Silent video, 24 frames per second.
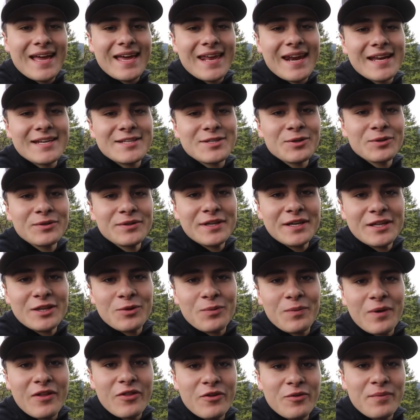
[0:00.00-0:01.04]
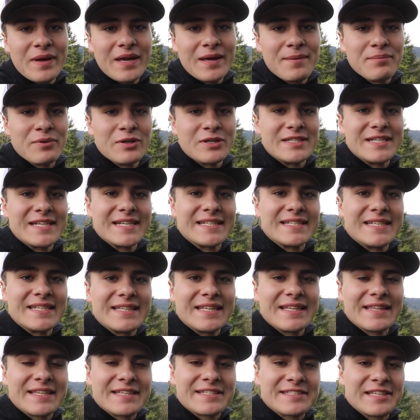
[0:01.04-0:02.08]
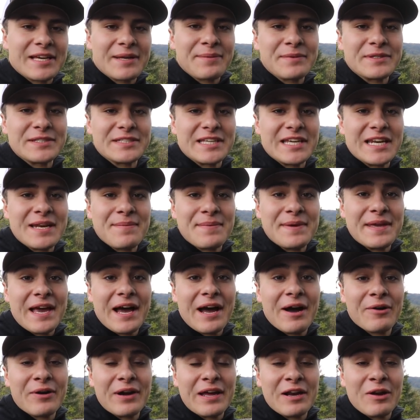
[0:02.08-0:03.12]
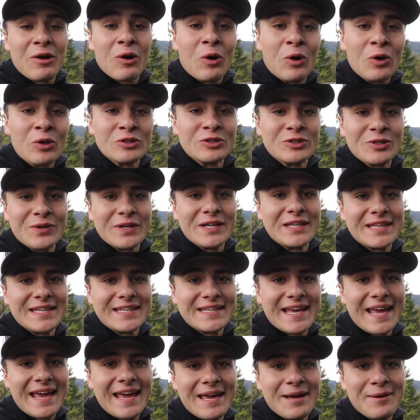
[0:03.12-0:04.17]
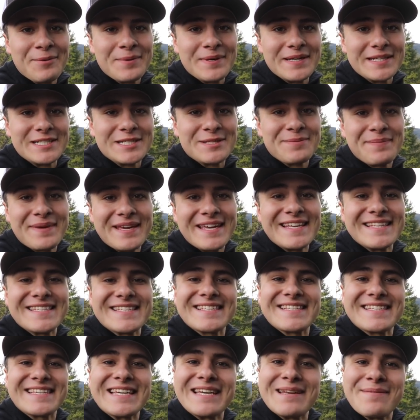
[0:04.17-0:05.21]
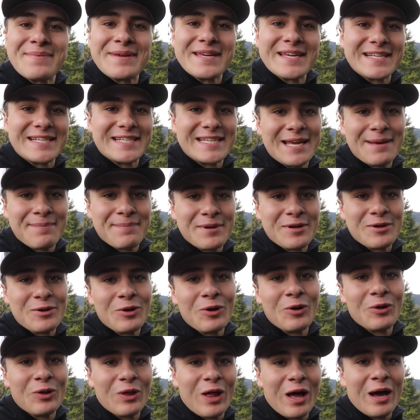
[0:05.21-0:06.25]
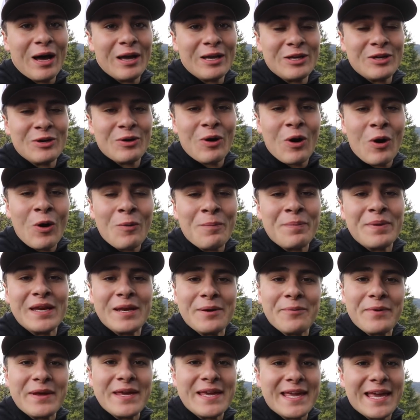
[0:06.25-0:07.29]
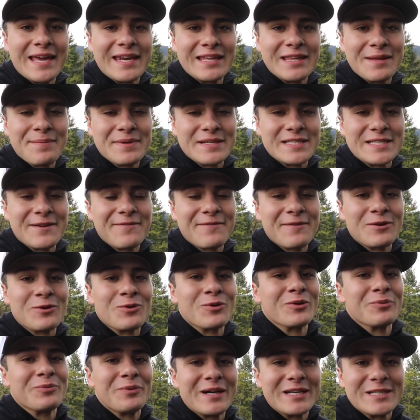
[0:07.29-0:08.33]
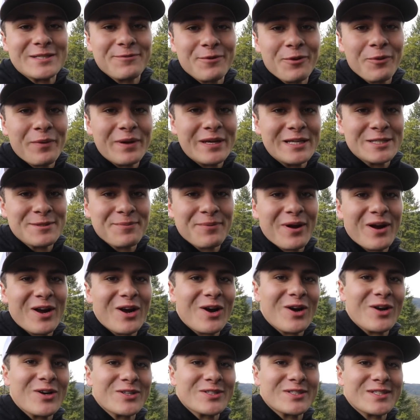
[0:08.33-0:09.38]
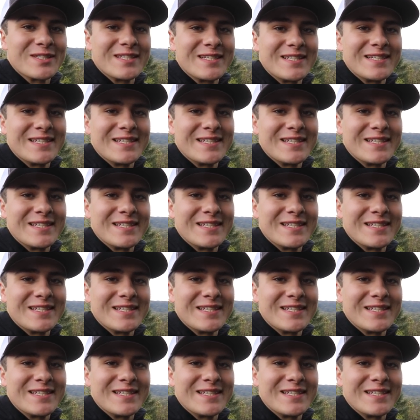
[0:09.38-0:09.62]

And I don't think the weatherman predicted that the sun was gonna be out at all during the day, which means it's gonna be a typical, opening weekend in the Pacific Northwest for wing sprint cars.